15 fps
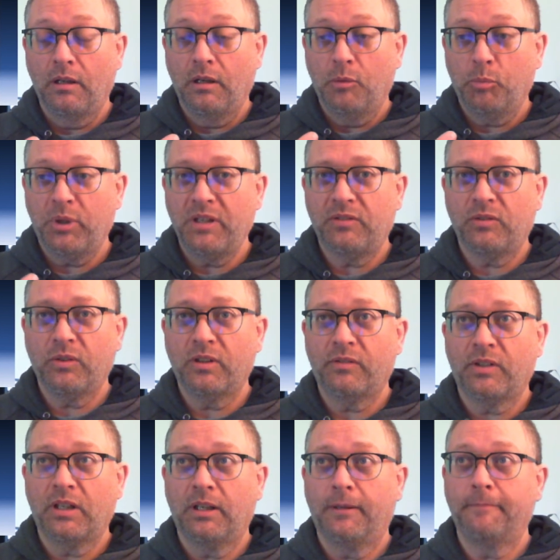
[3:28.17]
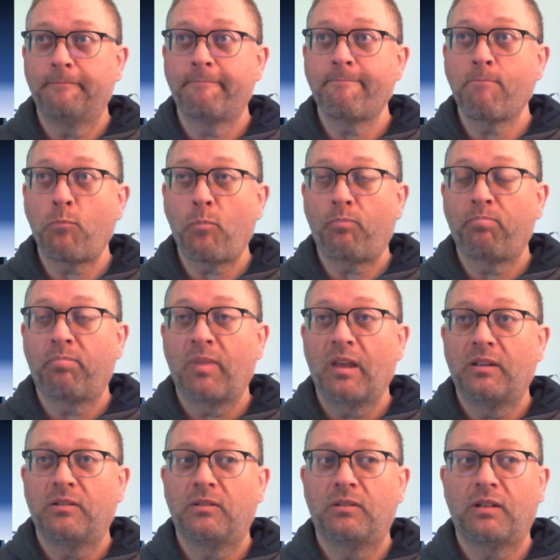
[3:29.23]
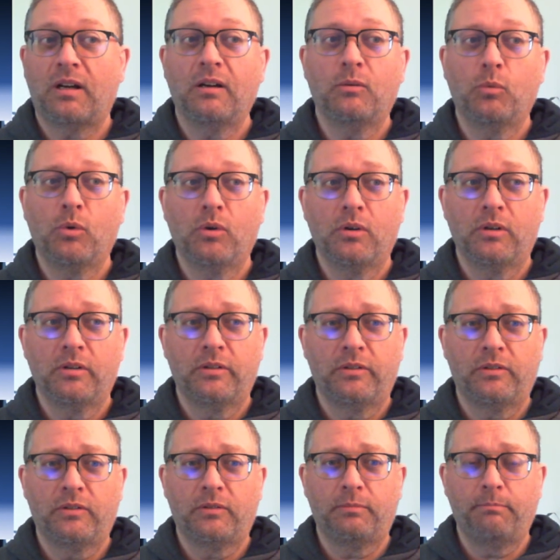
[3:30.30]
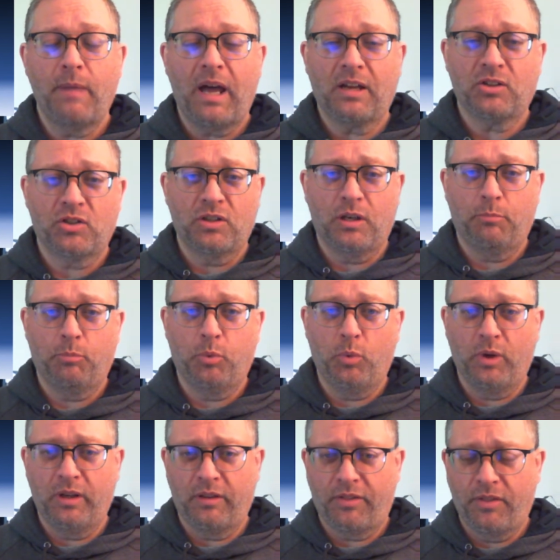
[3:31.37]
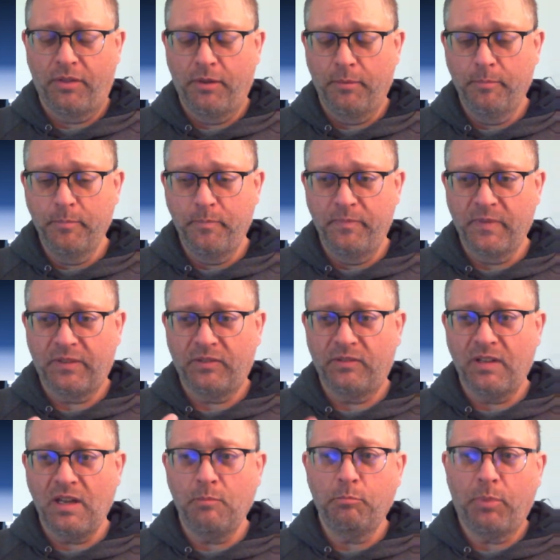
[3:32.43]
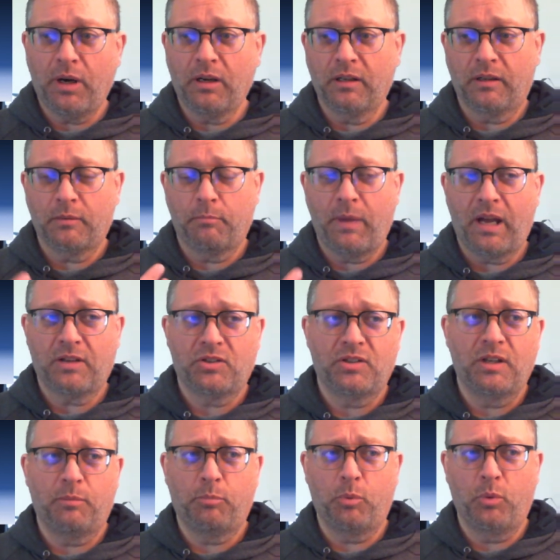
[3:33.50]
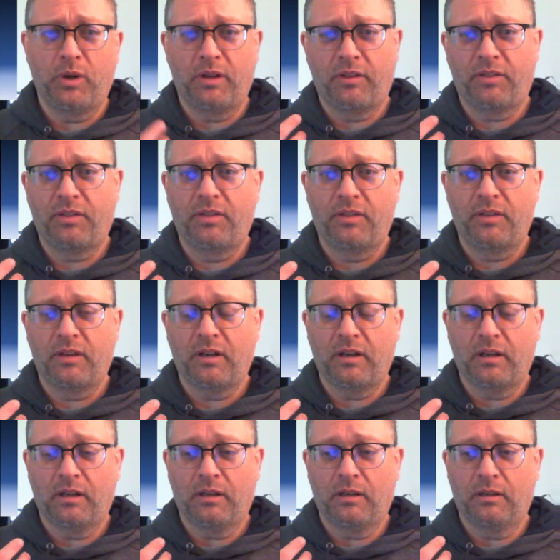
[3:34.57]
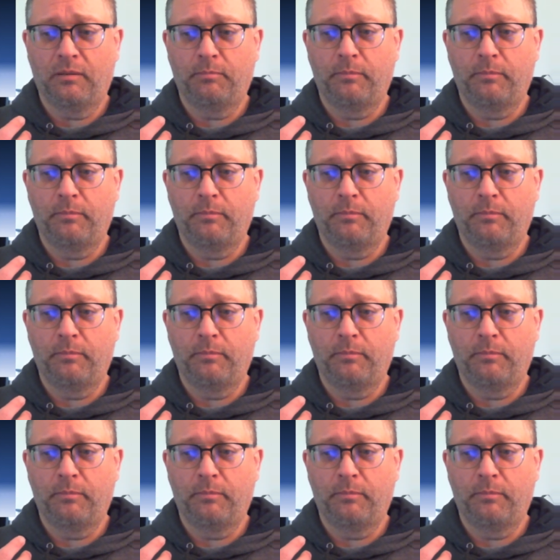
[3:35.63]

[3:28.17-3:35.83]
play sort of a Star Wars mashed up with steampunk, mashed up with the